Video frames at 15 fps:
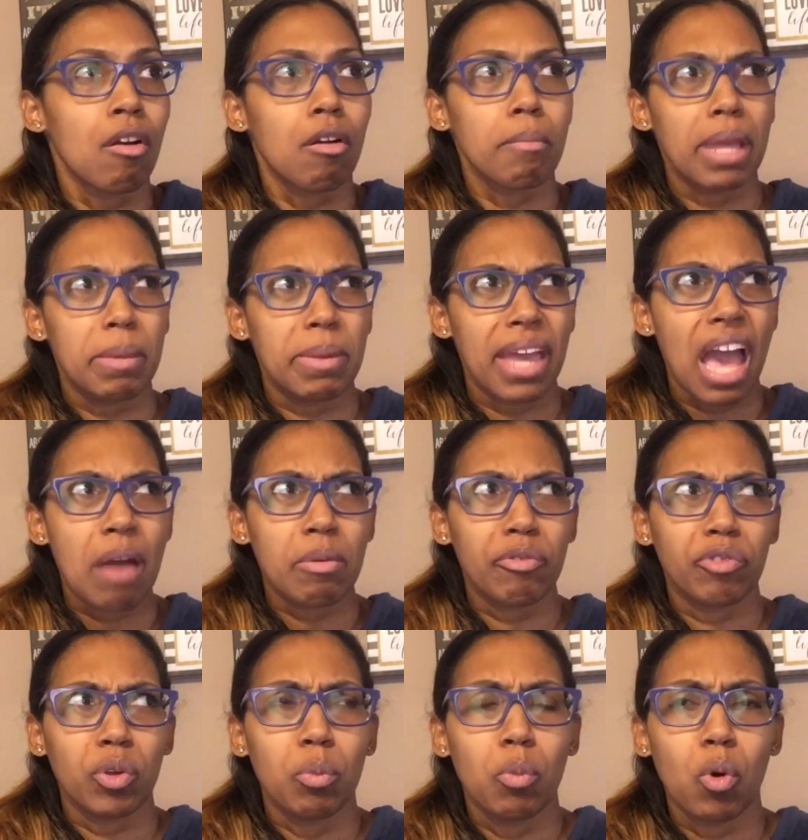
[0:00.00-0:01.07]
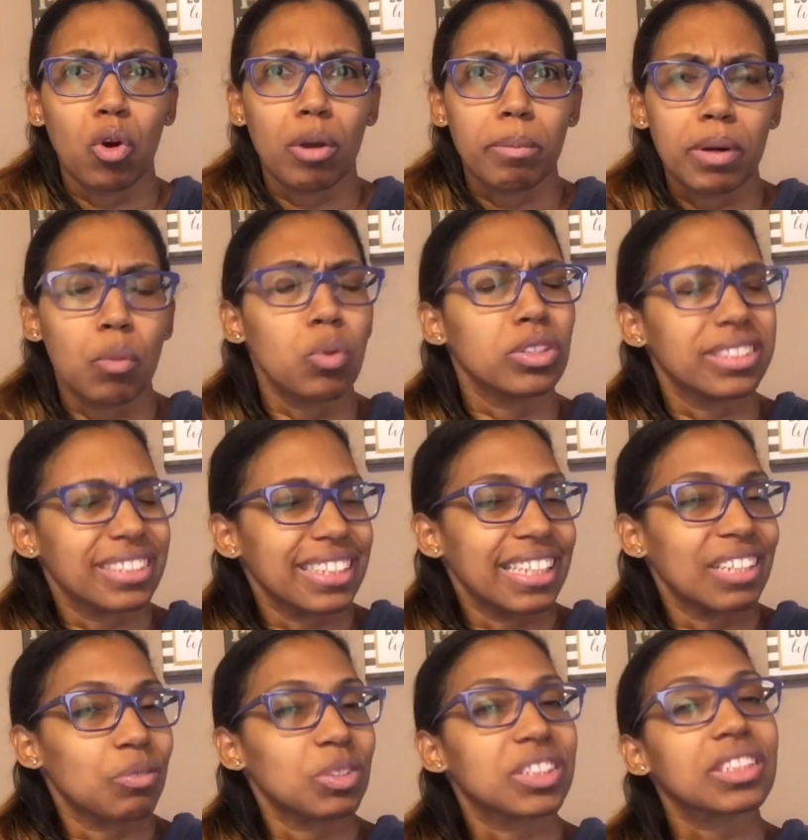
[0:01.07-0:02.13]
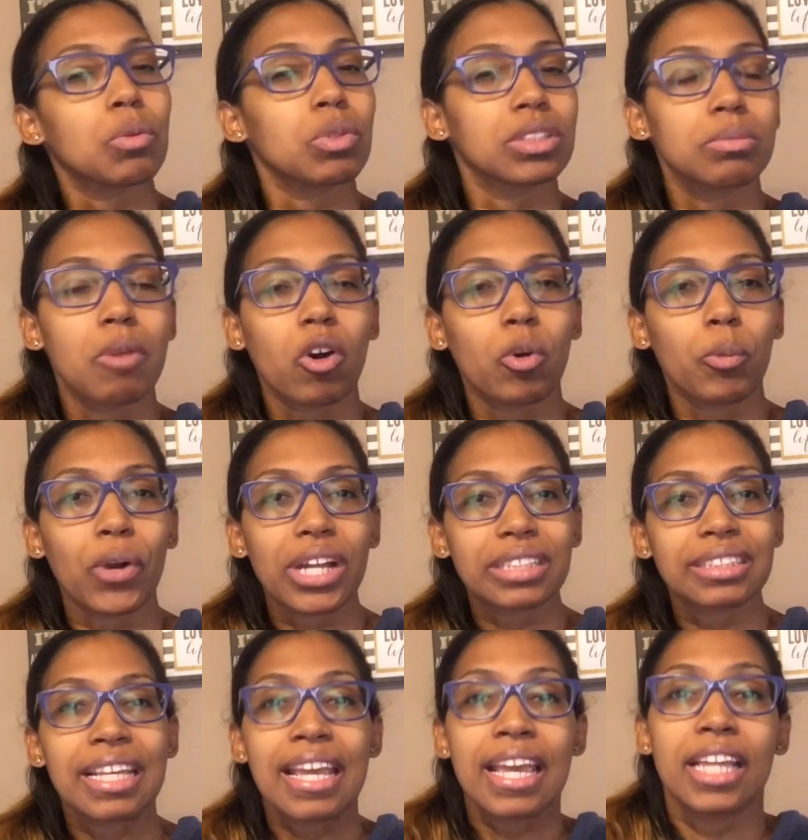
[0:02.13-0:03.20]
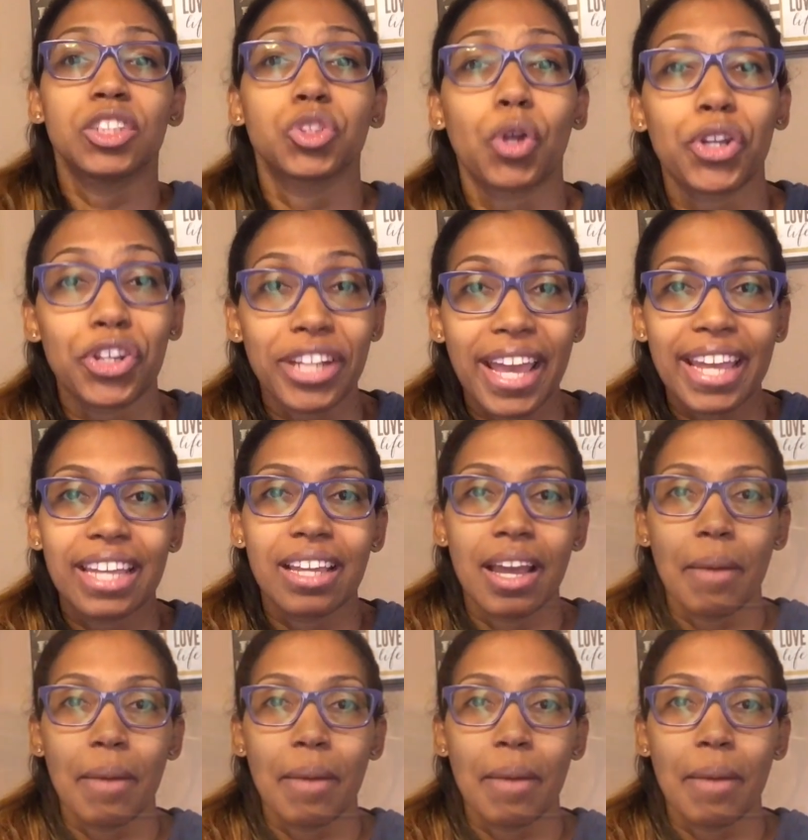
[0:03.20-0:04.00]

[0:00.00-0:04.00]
Or maybe I have a few more, but we'll see. We'll see what tomorrow brings. Enjoy your day.